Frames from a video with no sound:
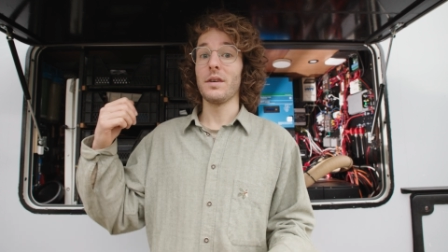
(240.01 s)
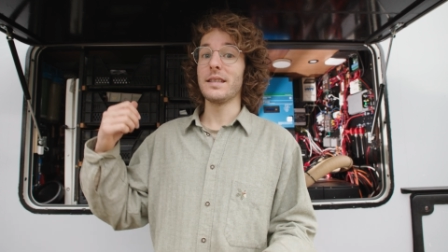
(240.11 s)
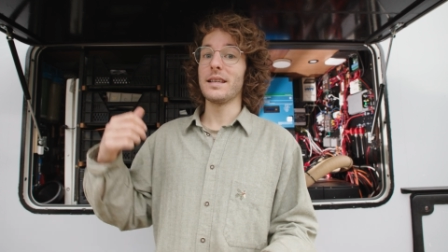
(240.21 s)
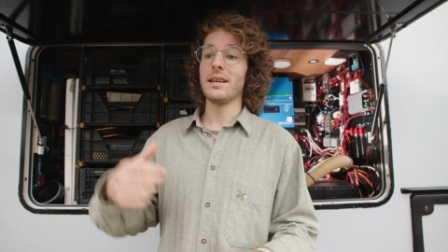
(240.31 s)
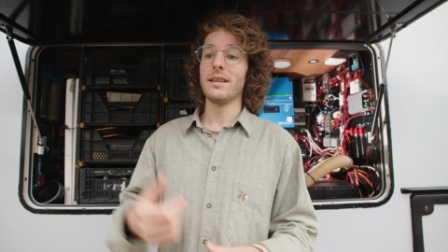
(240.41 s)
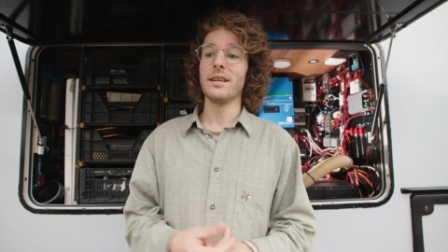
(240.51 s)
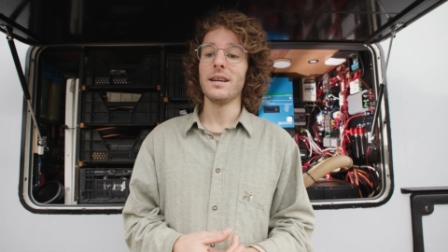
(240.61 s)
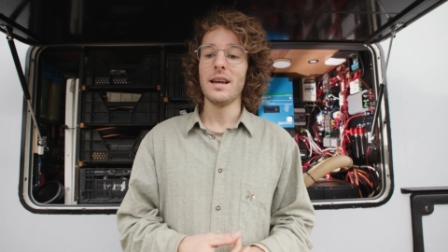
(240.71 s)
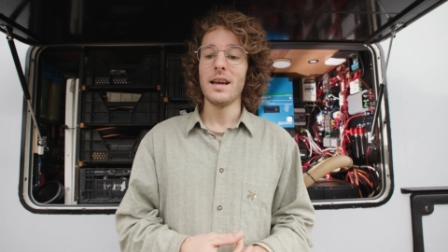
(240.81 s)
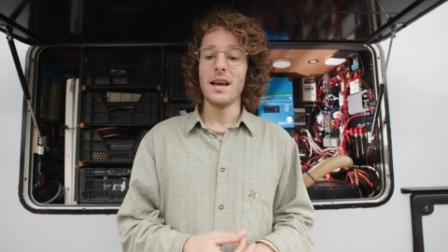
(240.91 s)
ventilator,
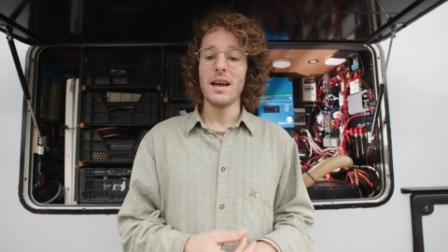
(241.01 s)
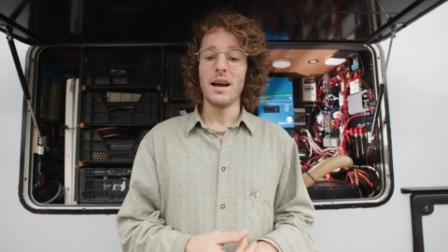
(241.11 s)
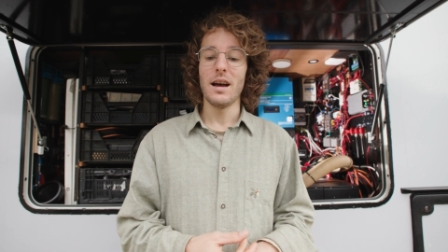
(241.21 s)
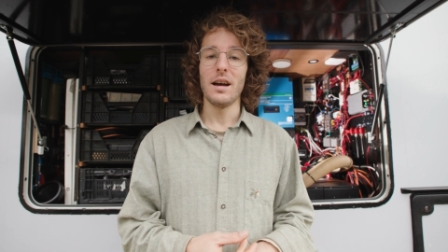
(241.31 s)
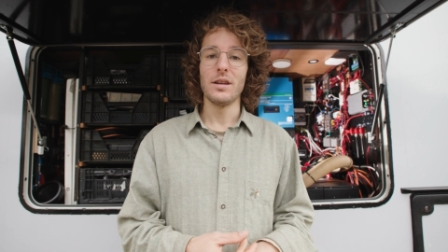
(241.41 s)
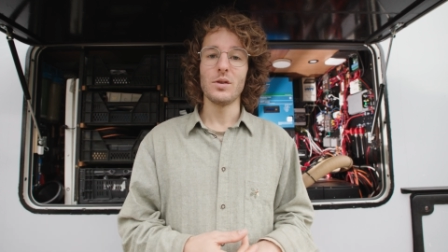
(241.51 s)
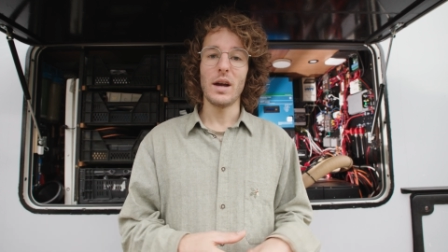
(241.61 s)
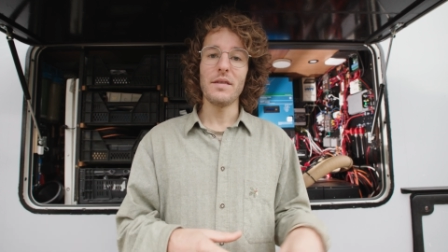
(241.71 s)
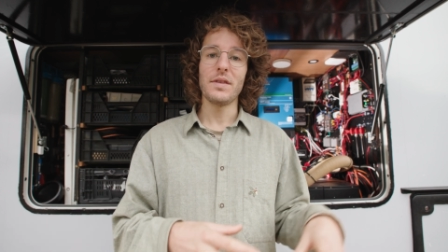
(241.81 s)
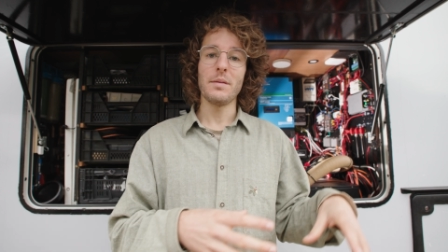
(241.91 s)
to
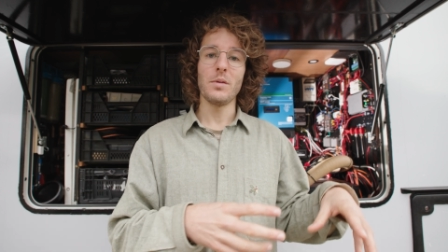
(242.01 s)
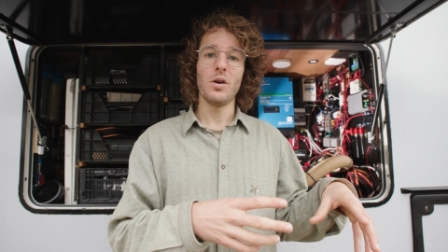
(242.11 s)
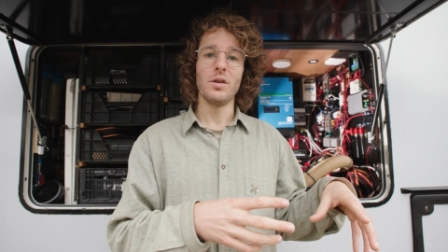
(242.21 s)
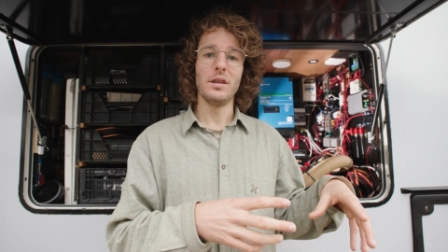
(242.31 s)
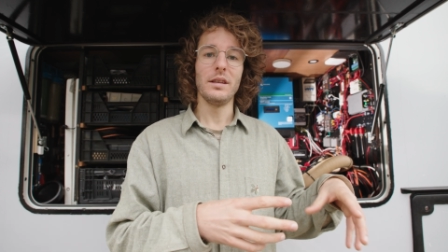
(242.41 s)
have them on